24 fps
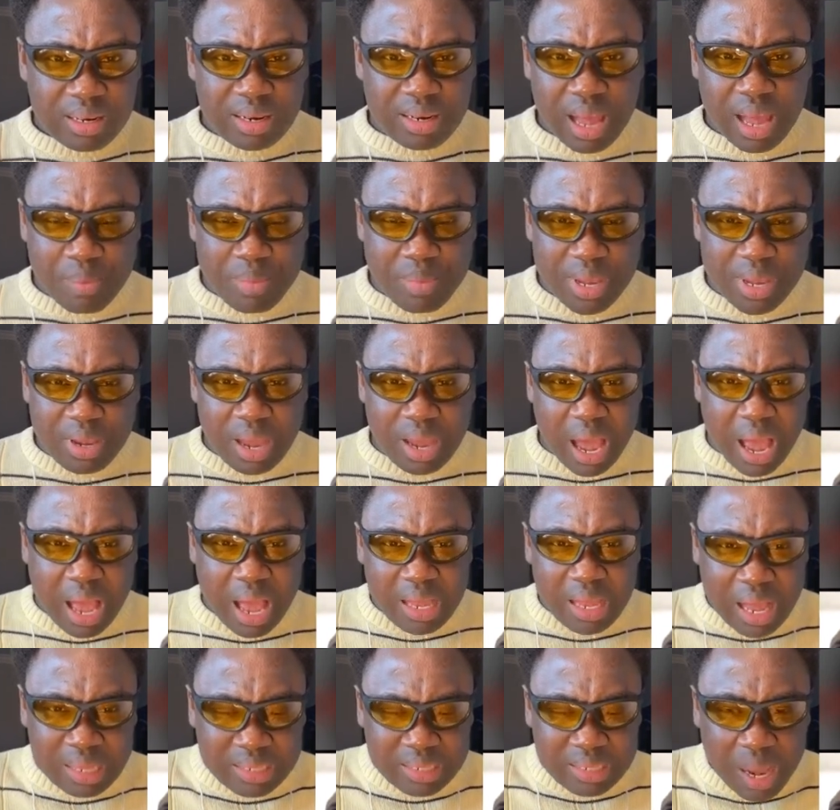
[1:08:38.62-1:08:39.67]
There be an
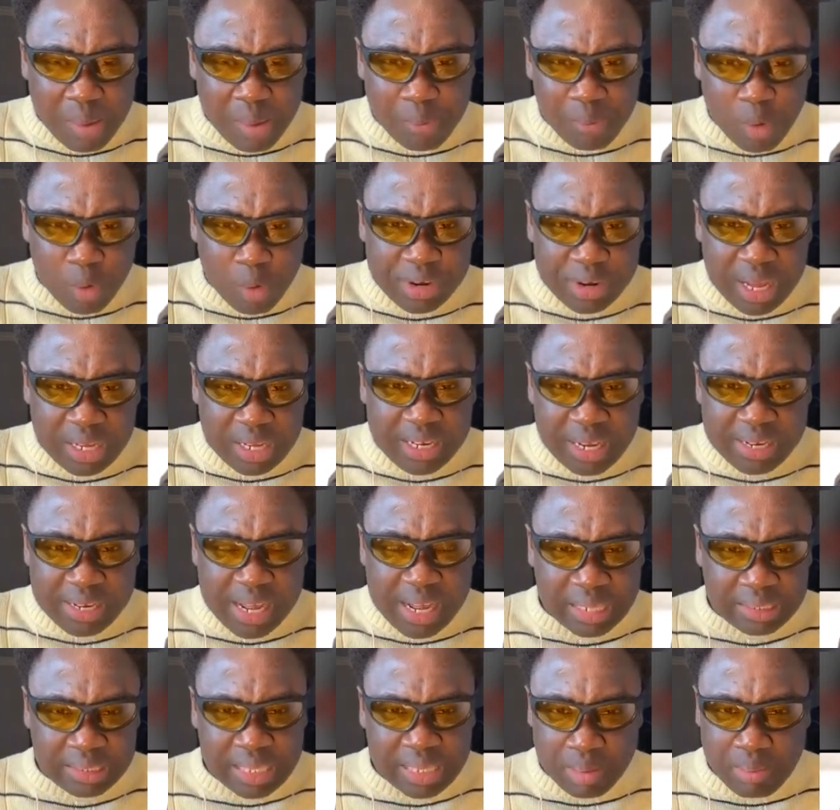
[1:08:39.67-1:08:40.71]
example. The
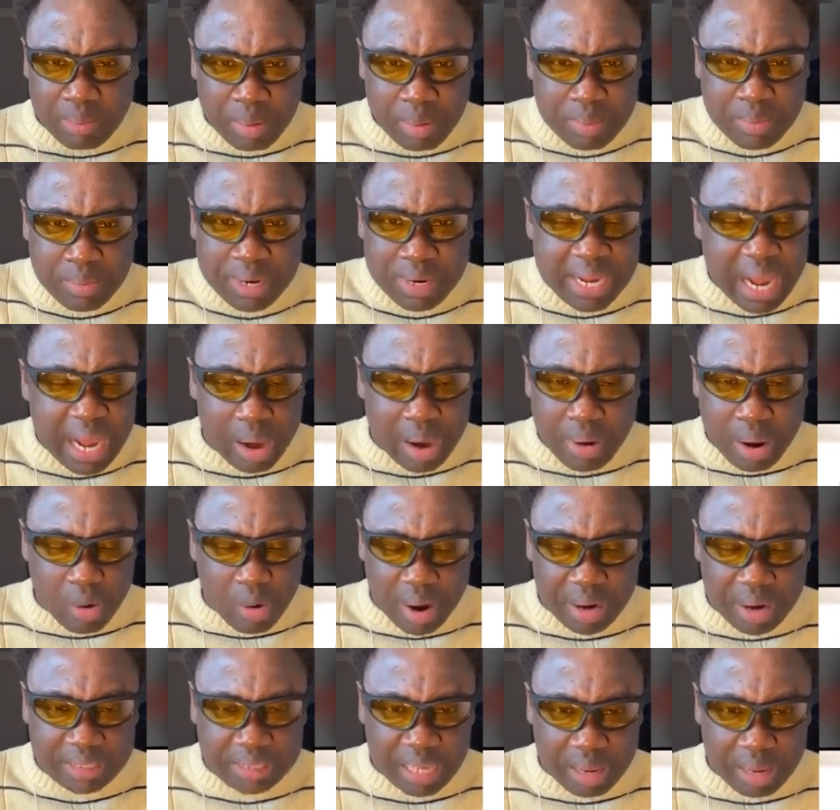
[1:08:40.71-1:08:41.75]
entire media
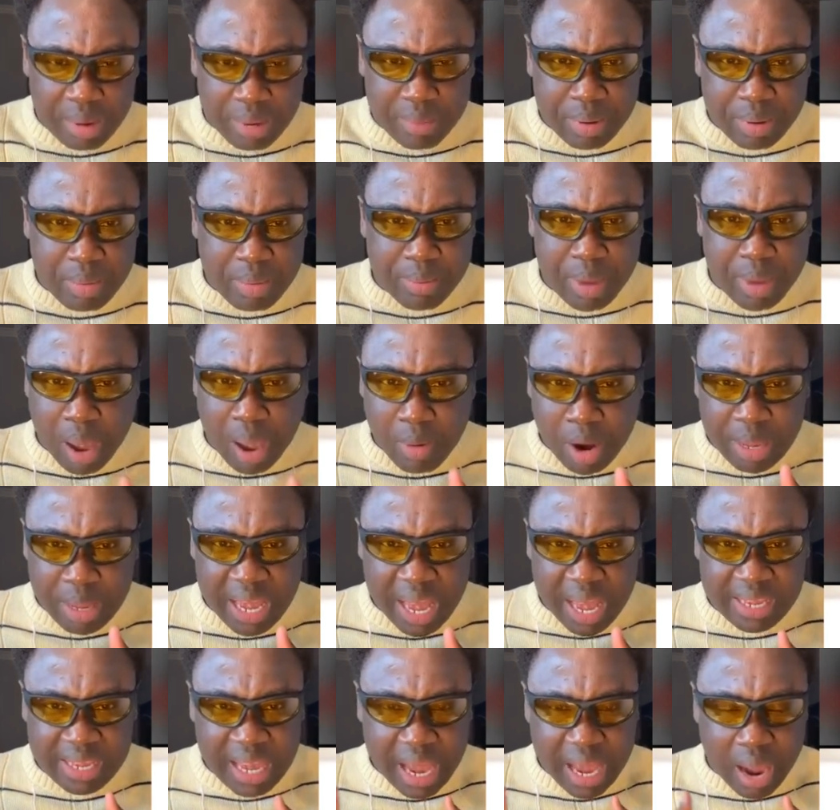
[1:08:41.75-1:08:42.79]
rewards
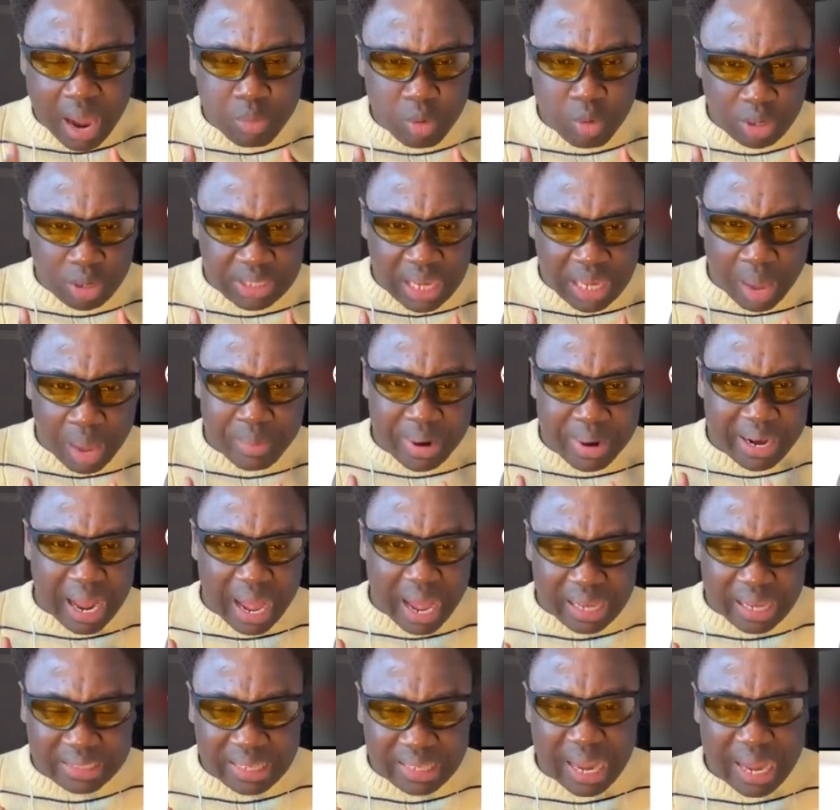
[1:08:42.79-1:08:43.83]
America.
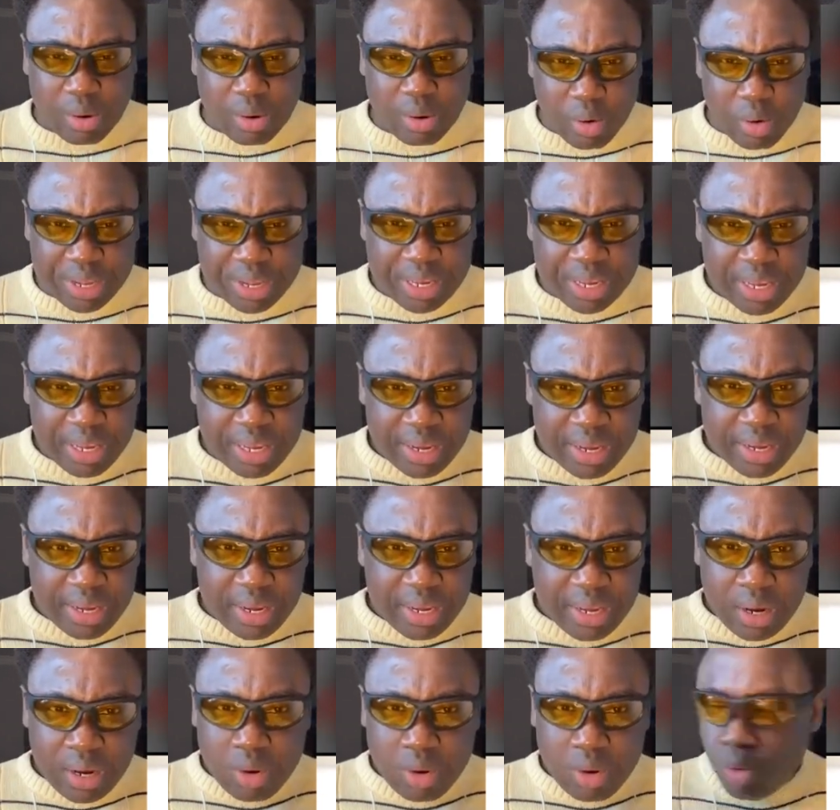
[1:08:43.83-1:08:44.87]
I say,
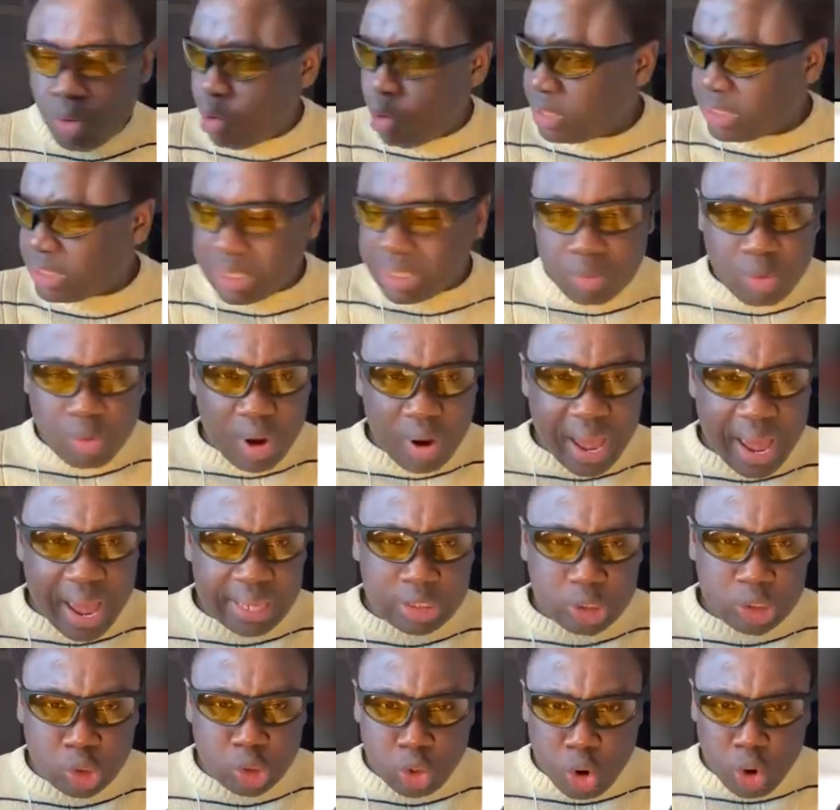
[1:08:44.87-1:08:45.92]
won't you
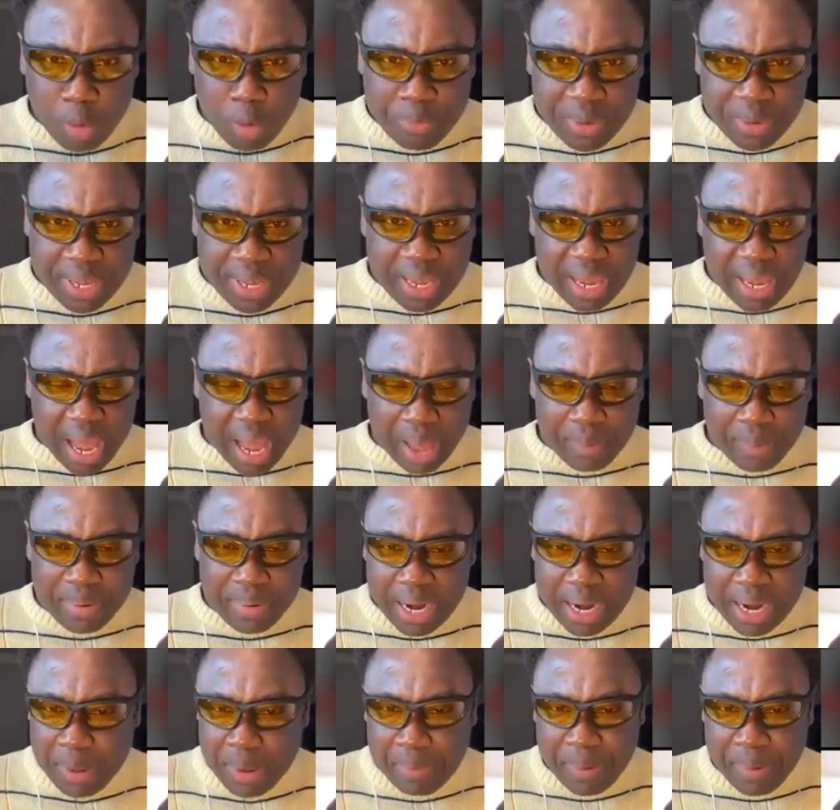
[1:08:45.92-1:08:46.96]
and you be a
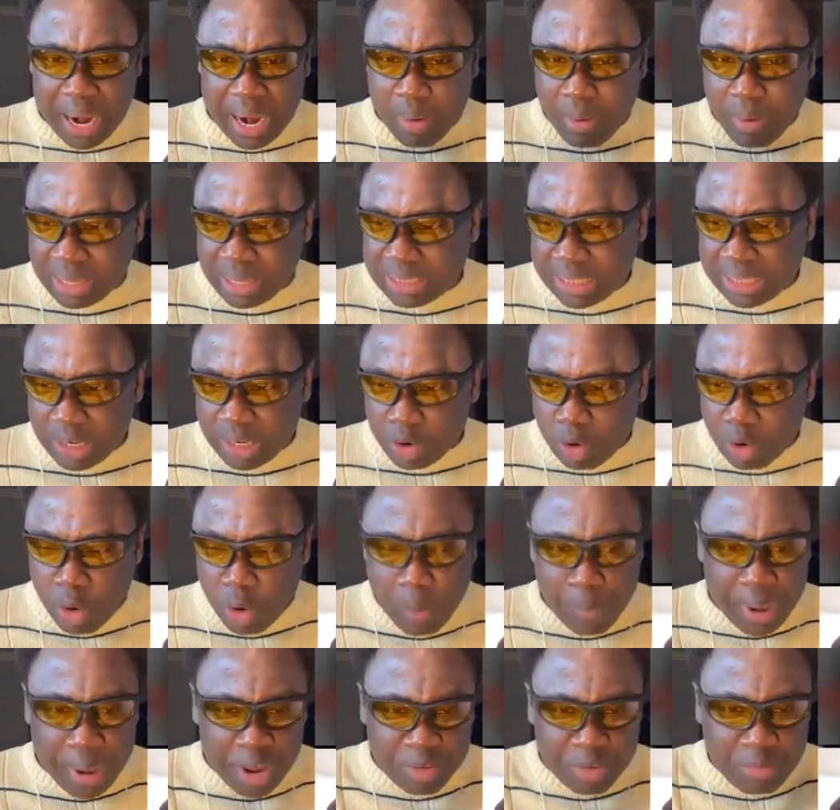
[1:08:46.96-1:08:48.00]
blanny panawagin and own
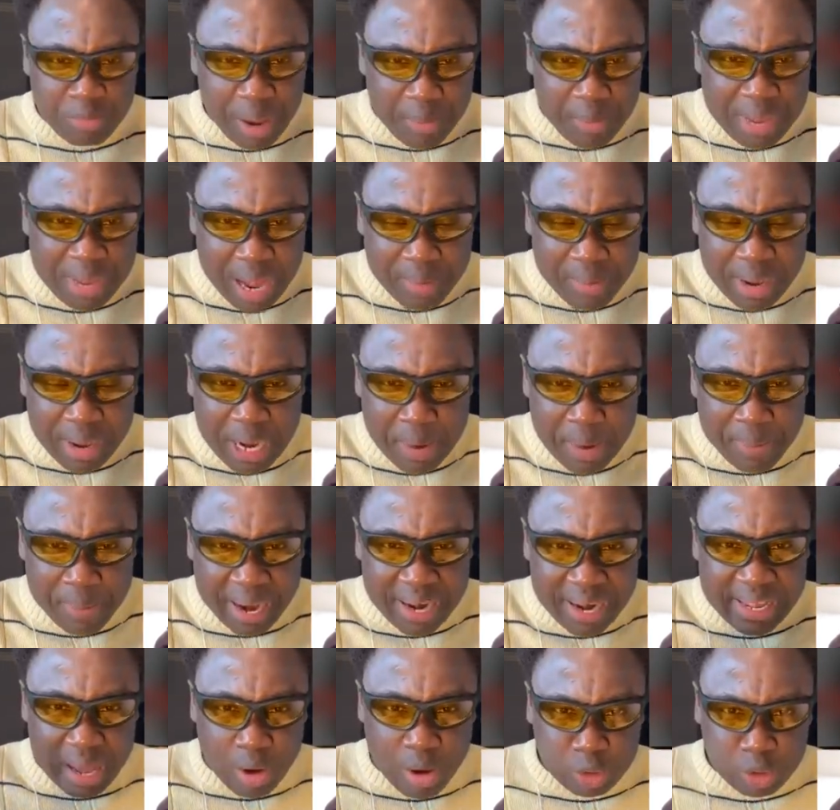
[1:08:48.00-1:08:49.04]
pair? Maybe a money
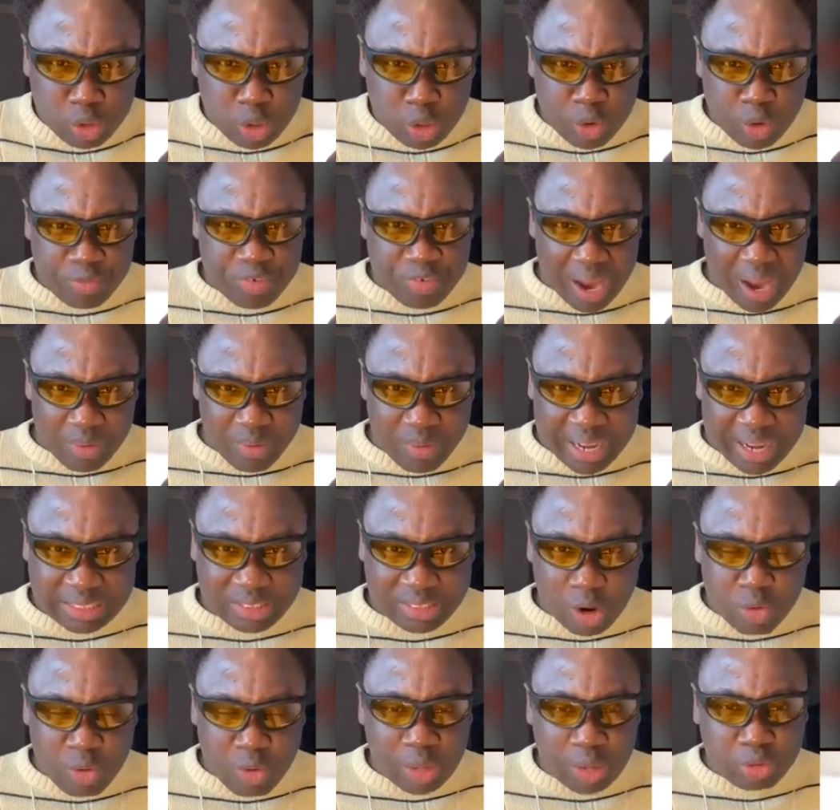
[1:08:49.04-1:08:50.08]
panny also on fear rent
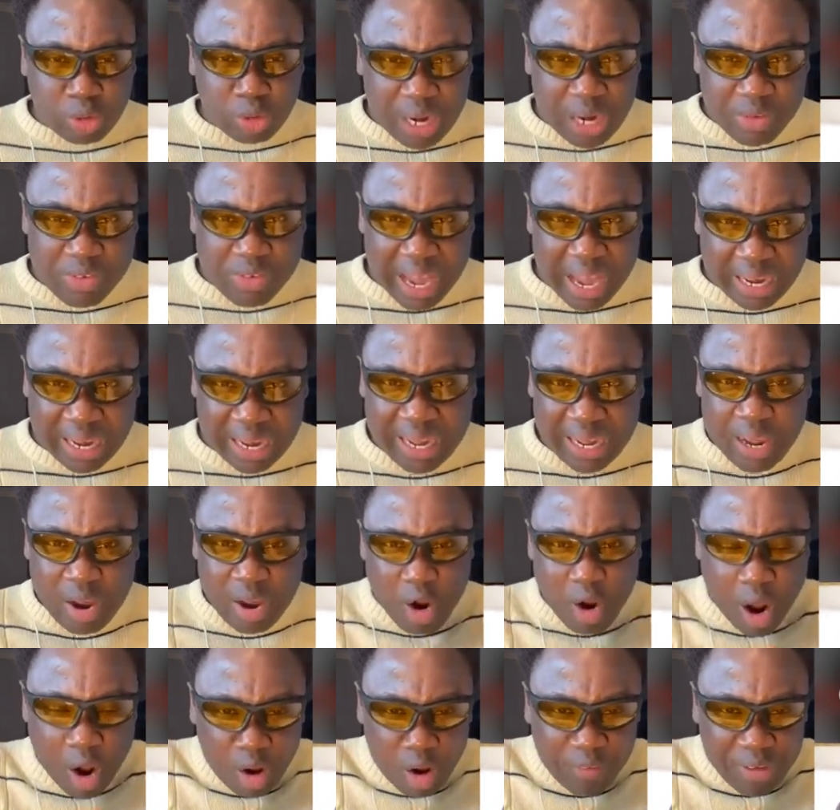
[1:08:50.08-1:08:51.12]
or want to be on it
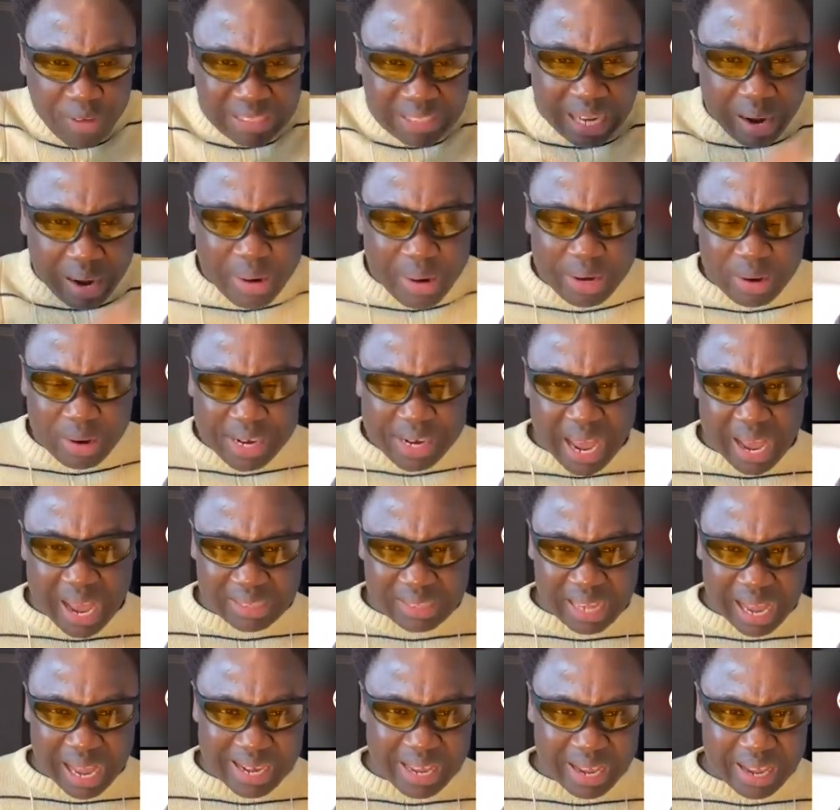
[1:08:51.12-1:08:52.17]
or go first away or the
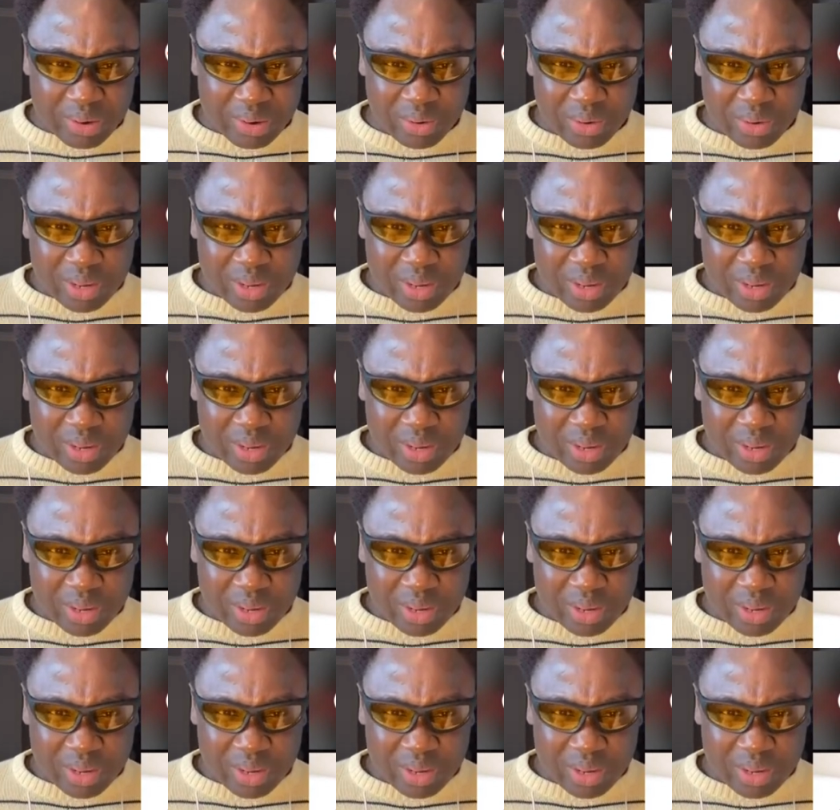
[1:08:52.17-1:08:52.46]
answer.